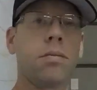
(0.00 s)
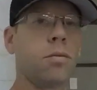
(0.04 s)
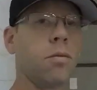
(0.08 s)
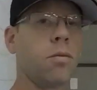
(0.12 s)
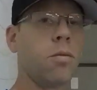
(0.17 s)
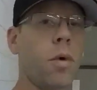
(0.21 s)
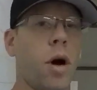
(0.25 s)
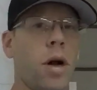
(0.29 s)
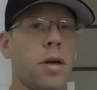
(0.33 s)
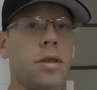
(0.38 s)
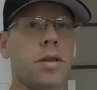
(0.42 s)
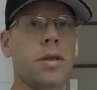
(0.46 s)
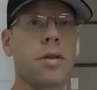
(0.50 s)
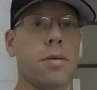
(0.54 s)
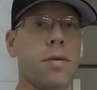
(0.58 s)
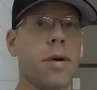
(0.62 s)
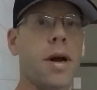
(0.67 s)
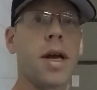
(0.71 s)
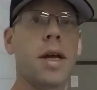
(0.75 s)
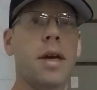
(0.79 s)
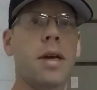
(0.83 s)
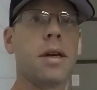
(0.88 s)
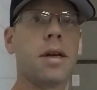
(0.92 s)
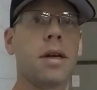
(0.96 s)
watched the
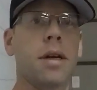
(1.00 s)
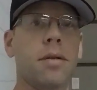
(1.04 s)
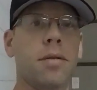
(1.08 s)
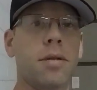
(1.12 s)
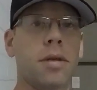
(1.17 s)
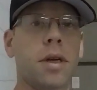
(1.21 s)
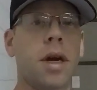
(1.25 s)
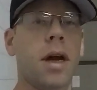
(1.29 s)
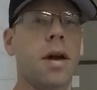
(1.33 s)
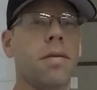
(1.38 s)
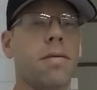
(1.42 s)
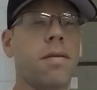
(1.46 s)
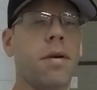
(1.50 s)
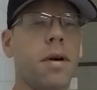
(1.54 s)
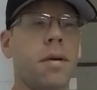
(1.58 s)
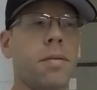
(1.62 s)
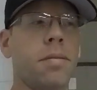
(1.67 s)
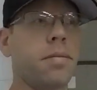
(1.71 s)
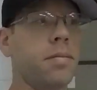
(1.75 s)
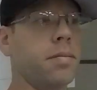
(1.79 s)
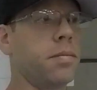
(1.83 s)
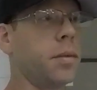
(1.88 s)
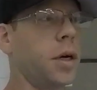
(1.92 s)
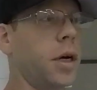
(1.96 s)
rain, and it was kind of fun.
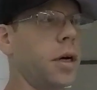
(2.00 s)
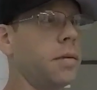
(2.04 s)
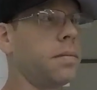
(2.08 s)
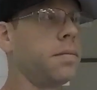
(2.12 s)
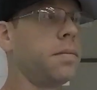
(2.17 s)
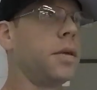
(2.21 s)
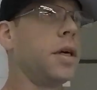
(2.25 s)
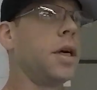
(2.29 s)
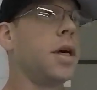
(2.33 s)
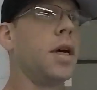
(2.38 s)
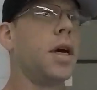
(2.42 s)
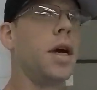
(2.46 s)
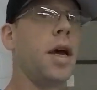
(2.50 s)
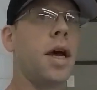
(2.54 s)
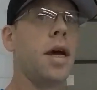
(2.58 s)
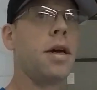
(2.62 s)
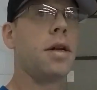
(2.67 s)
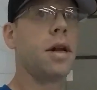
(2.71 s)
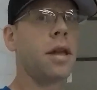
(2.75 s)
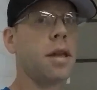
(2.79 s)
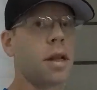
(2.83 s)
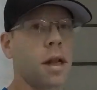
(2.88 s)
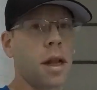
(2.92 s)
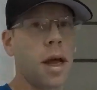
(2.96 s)
But
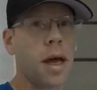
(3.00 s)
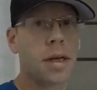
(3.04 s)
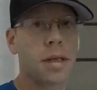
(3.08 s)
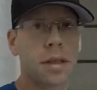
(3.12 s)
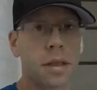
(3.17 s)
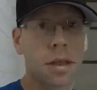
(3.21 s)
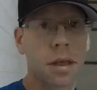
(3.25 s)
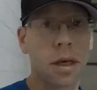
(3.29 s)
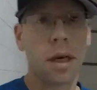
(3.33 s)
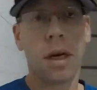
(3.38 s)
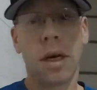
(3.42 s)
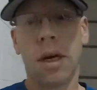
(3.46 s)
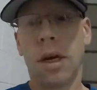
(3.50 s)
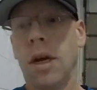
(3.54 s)
nonetheless,